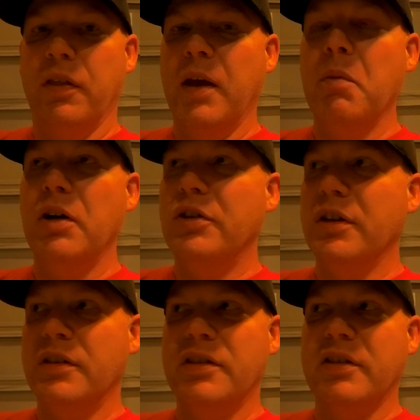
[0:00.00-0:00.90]
They might
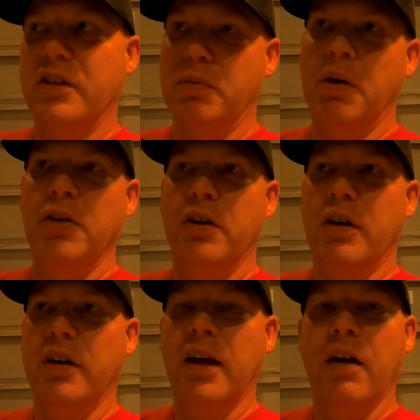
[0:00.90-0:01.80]
just suspend your
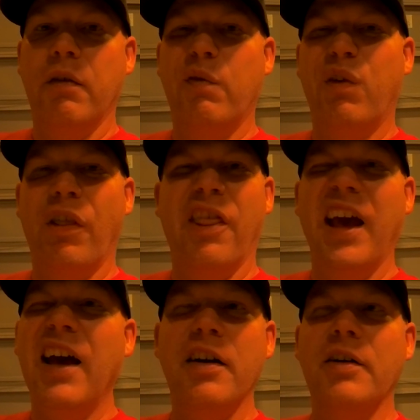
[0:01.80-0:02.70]
account for
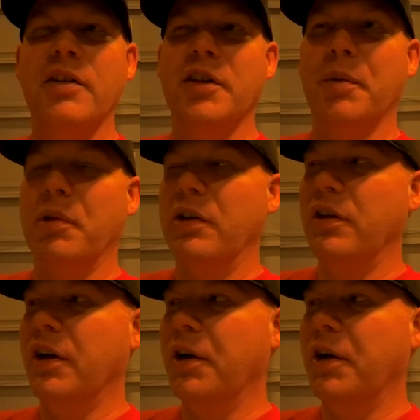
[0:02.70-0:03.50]
that or something.